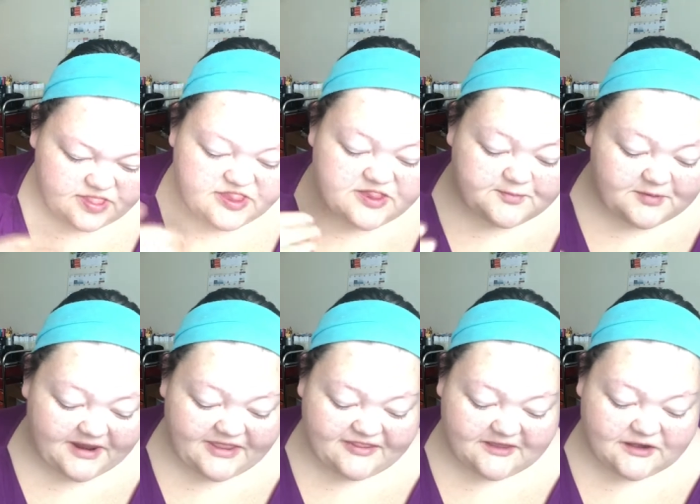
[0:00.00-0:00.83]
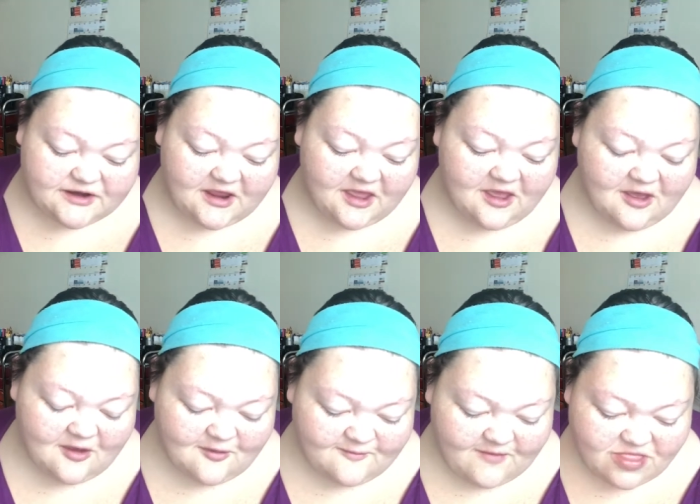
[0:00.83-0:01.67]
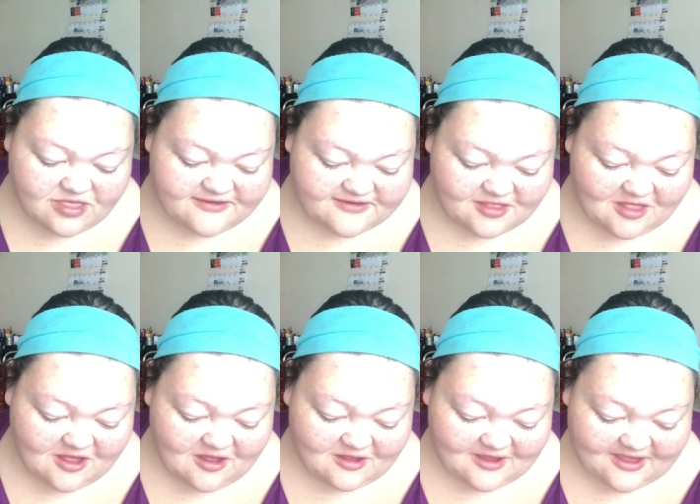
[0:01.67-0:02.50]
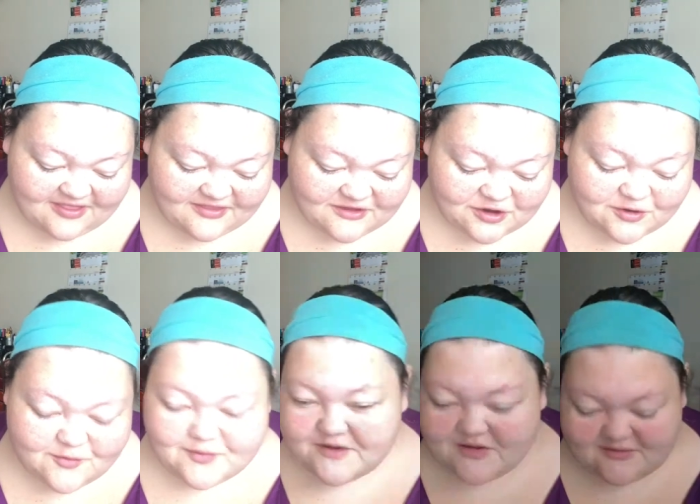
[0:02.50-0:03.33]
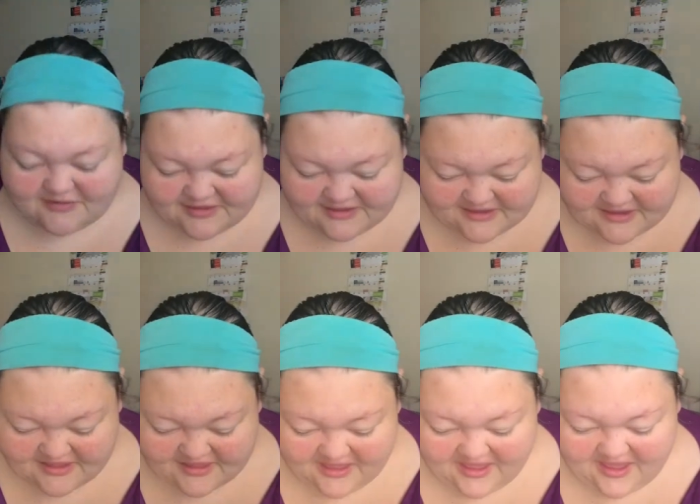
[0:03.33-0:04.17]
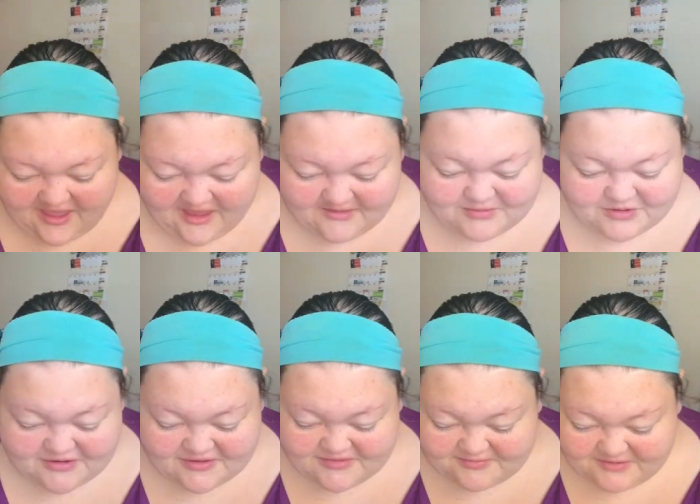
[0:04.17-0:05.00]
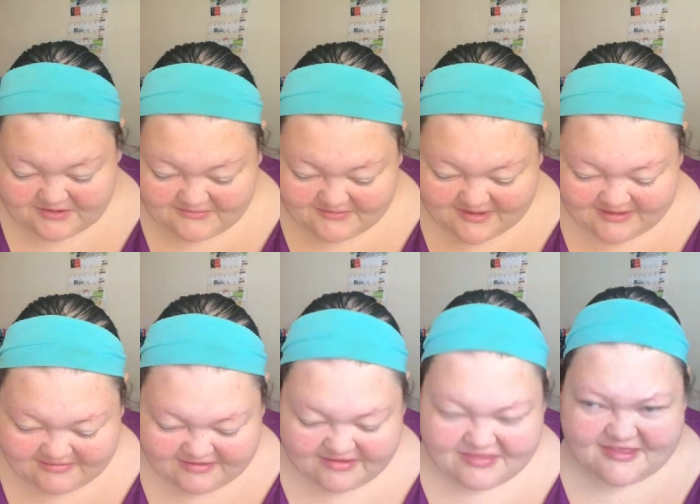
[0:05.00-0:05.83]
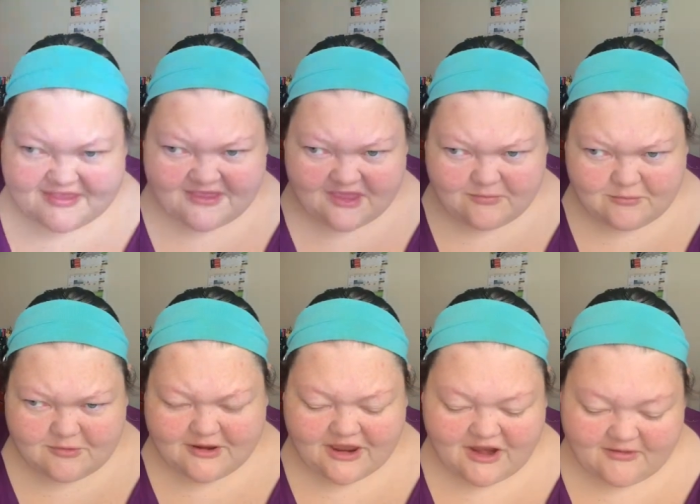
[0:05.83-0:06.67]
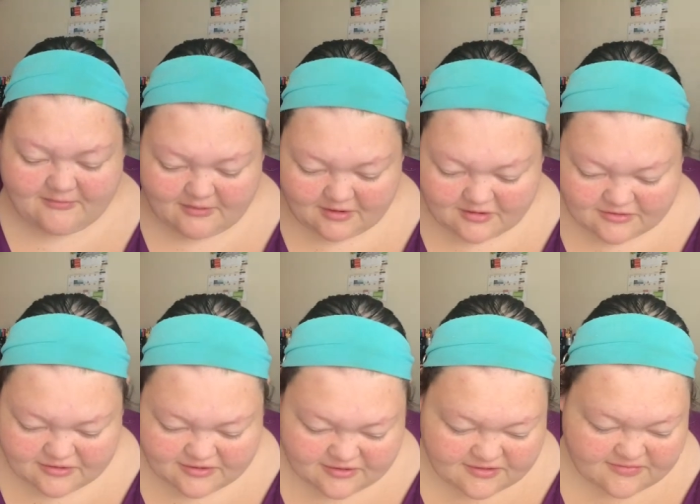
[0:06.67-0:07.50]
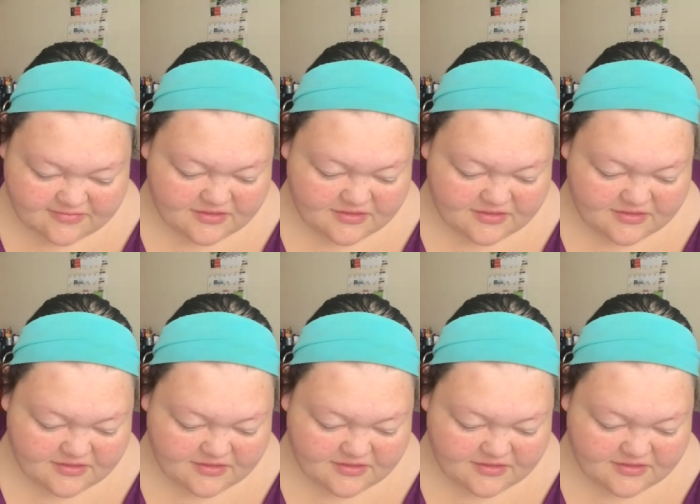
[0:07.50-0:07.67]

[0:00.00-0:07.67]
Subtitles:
The brain then follows along at the new frequency and produces brainwaves of the same rate of hertz.